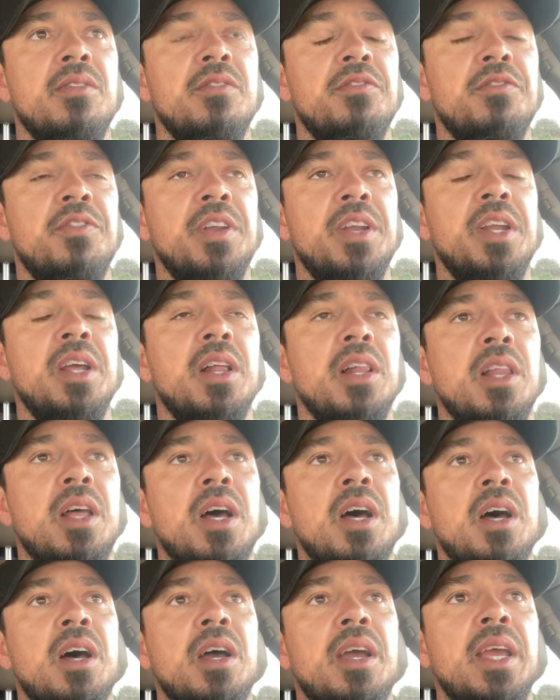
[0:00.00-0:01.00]

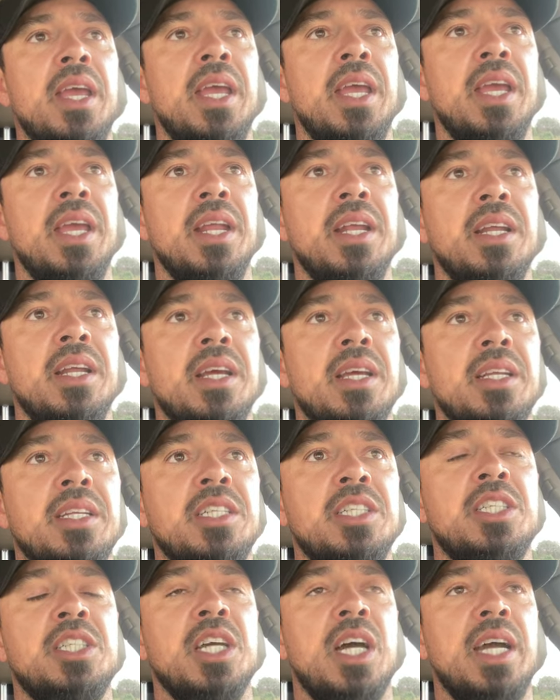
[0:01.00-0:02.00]
vanilla, and
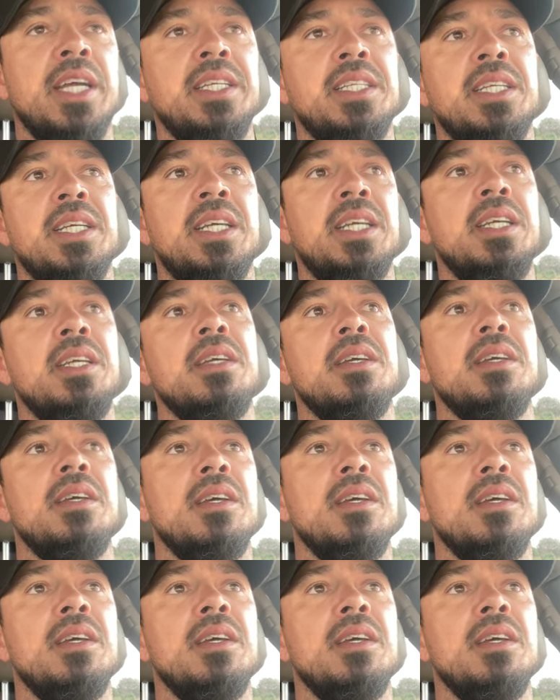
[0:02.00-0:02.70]
chai tea.